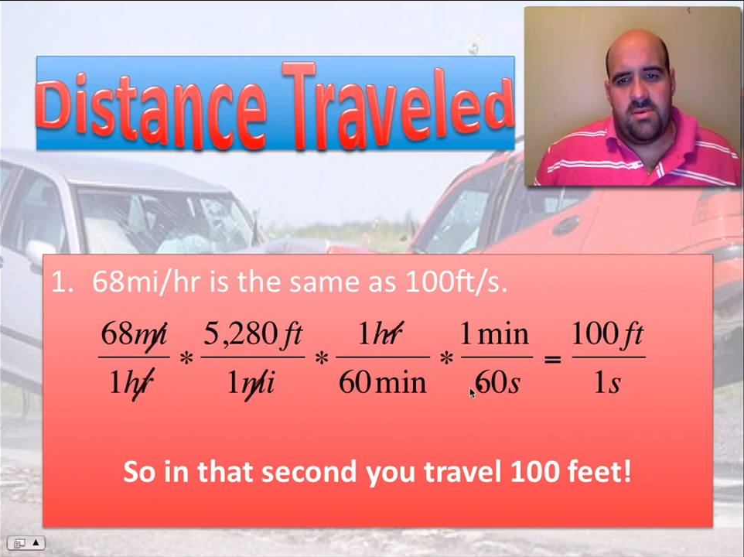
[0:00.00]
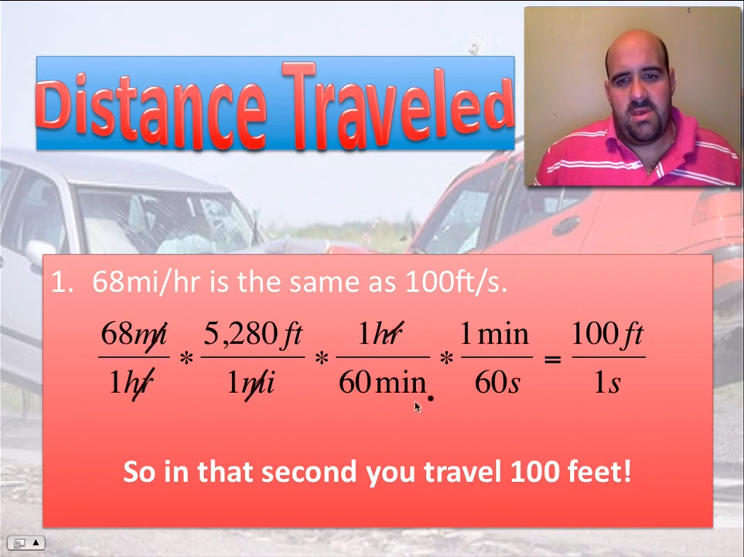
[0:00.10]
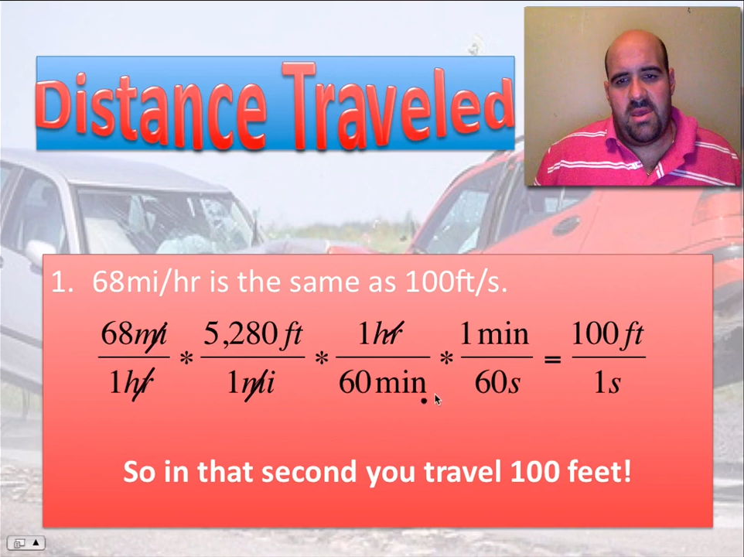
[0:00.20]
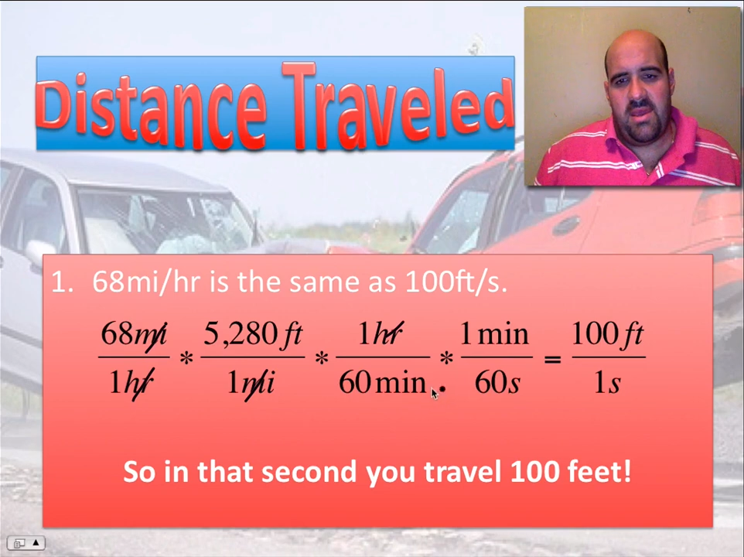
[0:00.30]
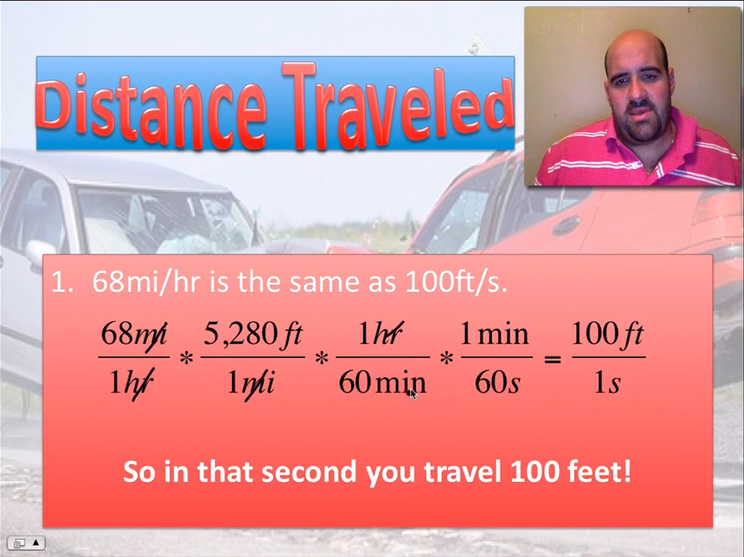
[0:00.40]

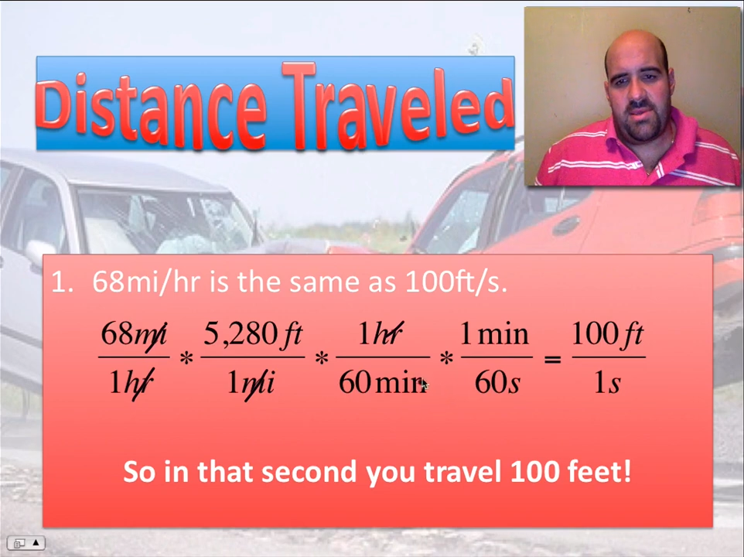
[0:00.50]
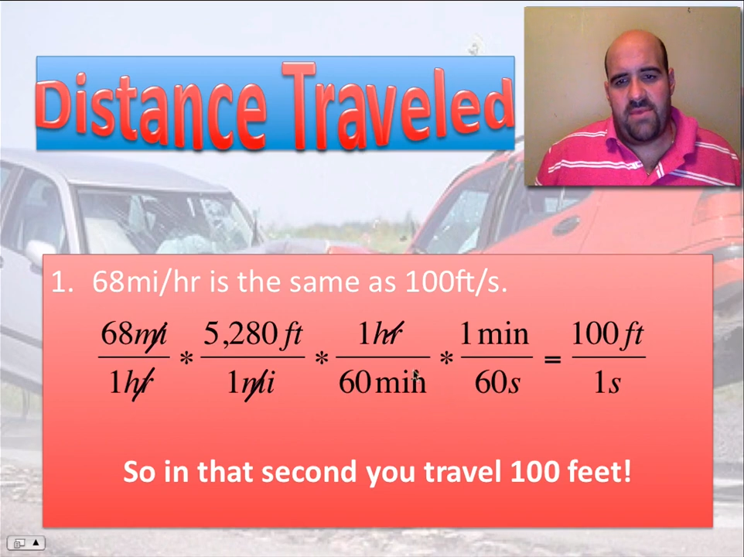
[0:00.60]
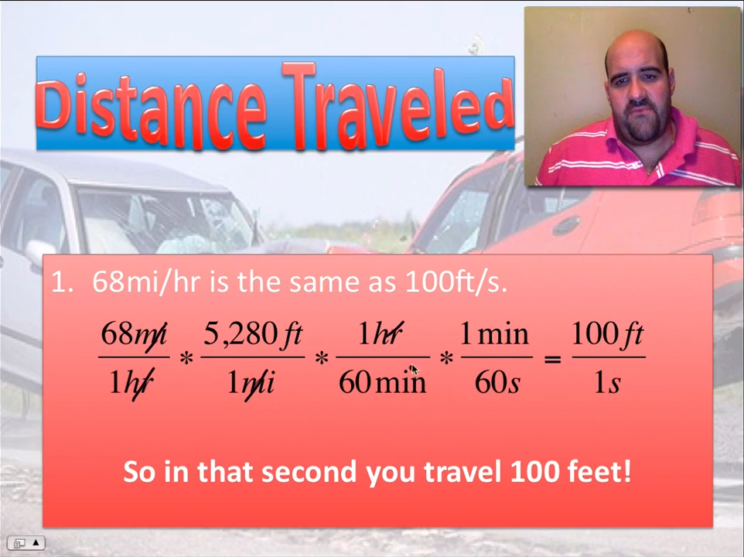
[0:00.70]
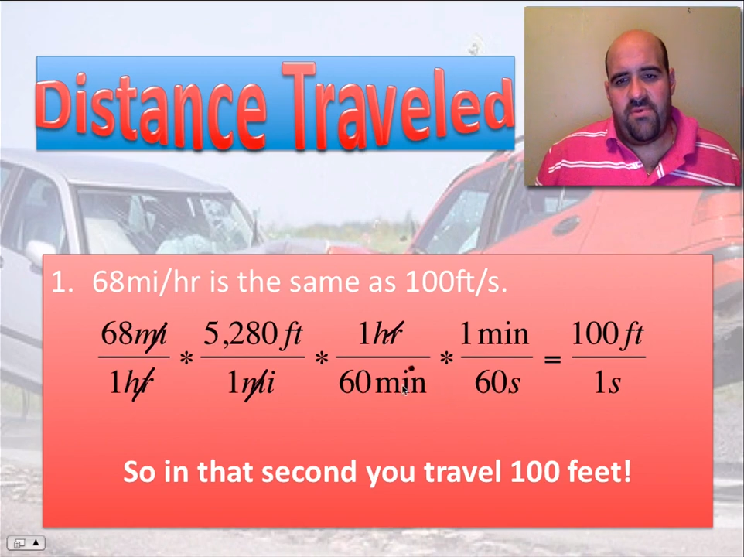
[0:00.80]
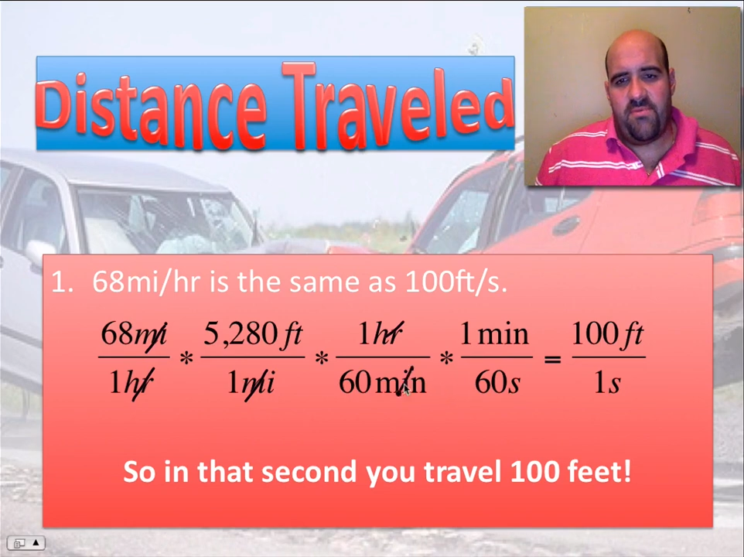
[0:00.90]
and
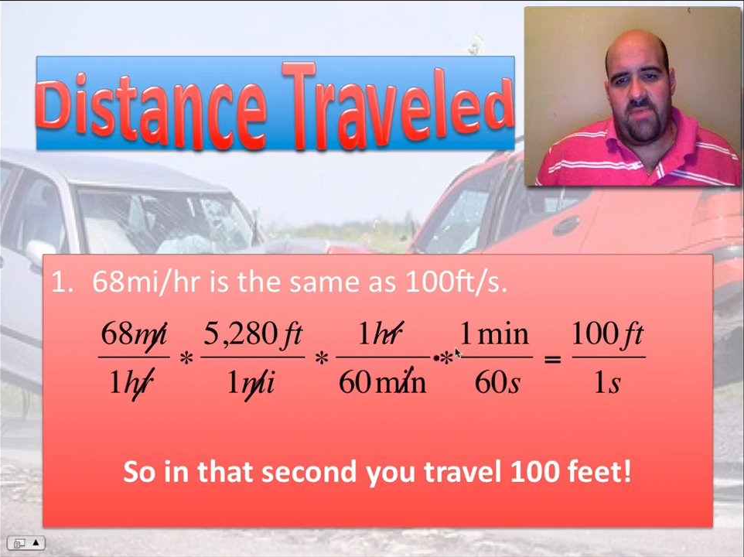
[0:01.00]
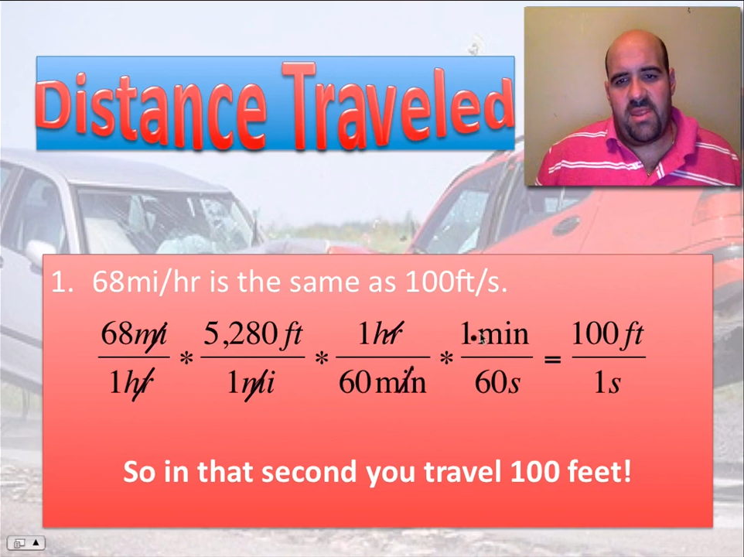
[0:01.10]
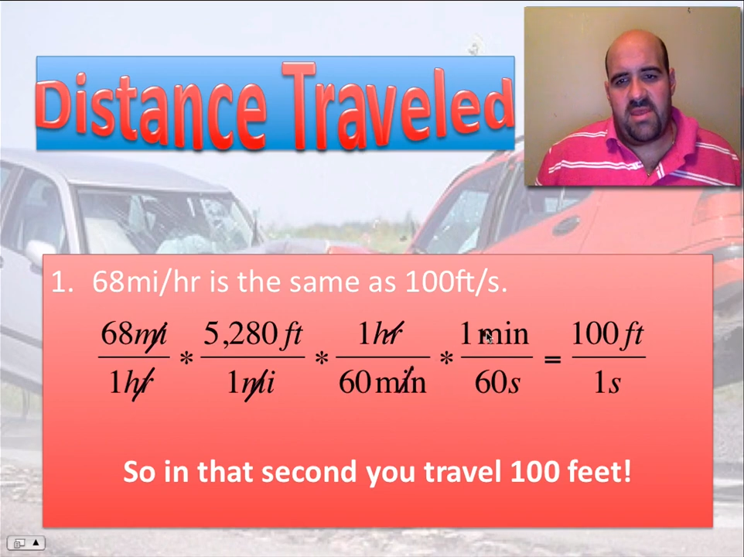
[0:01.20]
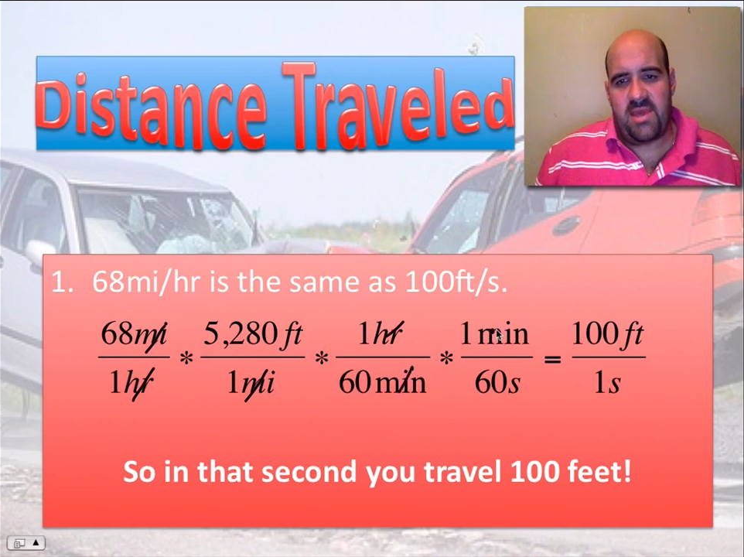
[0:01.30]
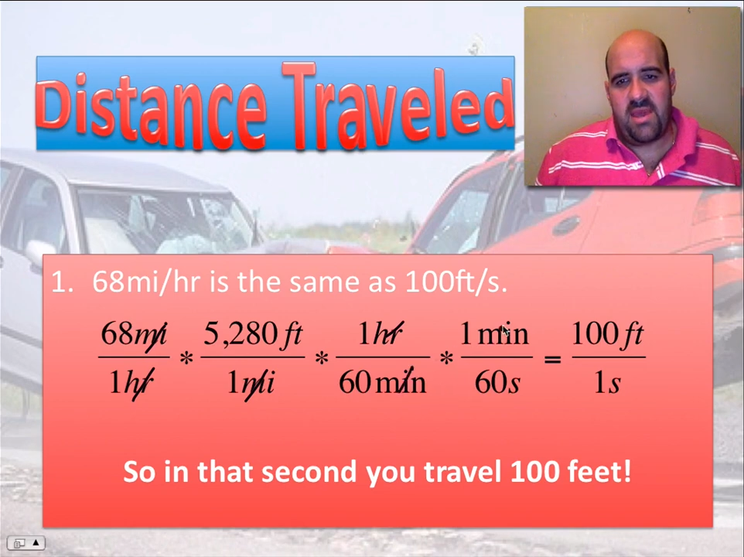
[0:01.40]
so forth,
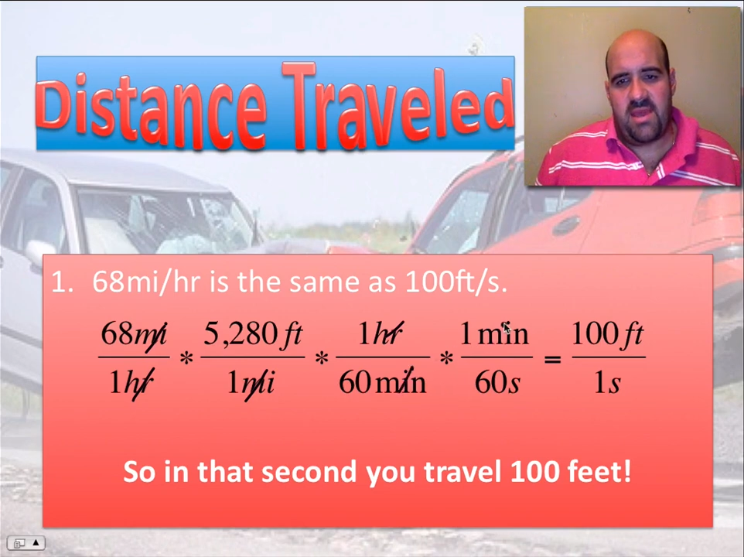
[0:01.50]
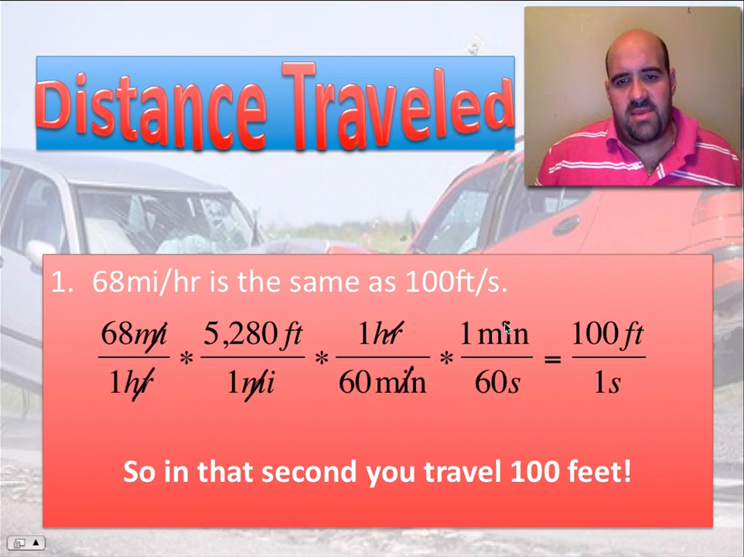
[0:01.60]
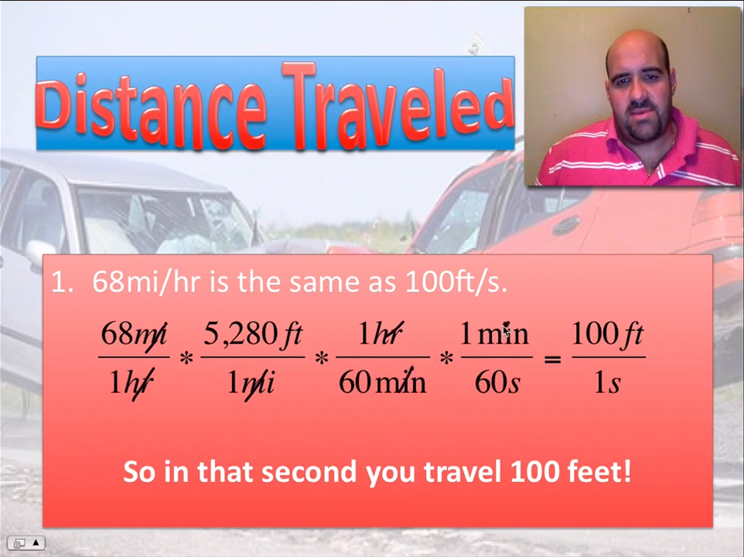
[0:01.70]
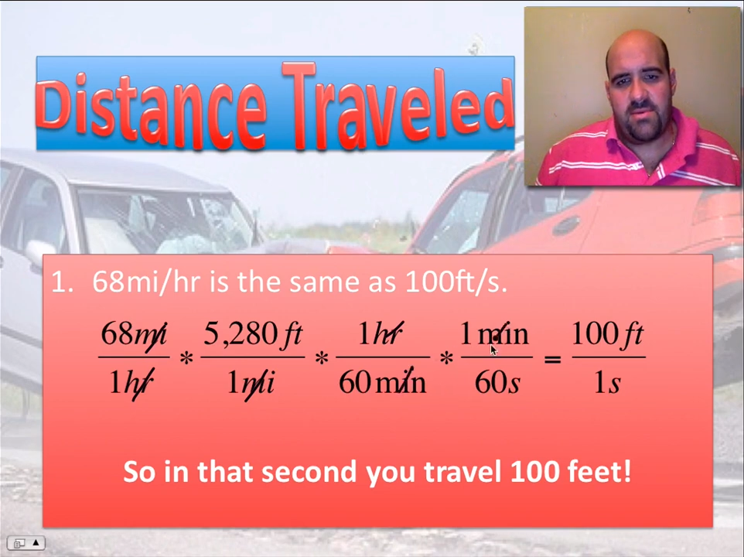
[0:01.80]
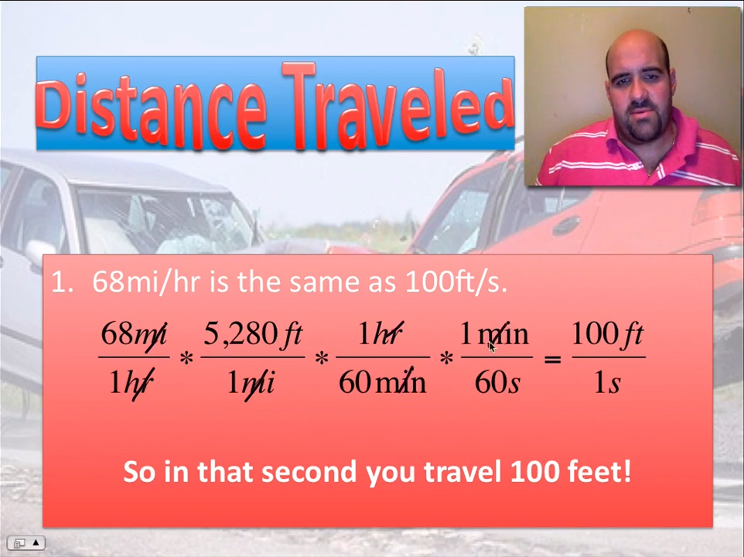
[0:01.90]
minutes
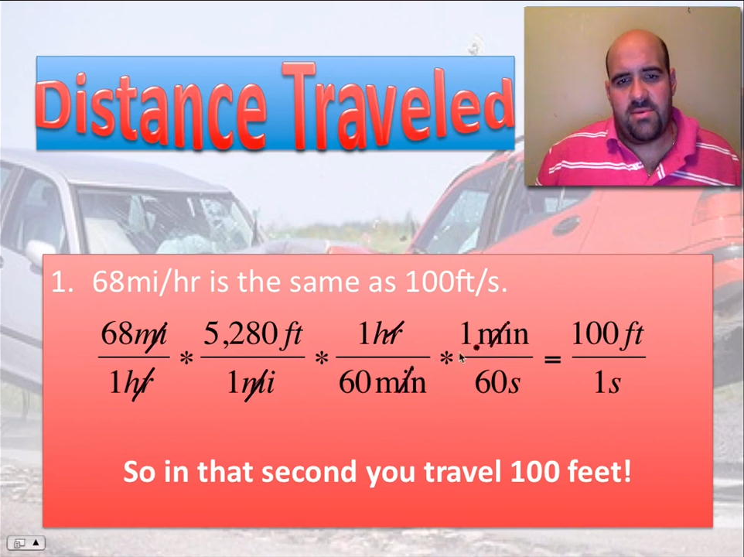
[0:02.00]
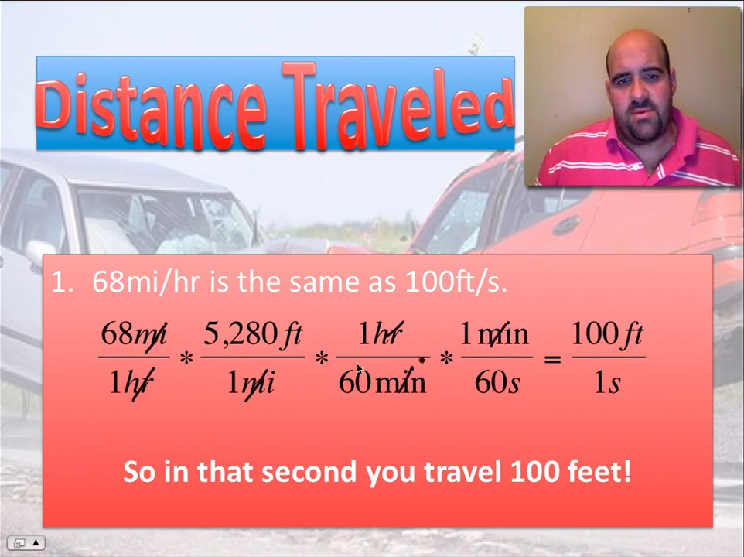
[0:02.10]
cancel,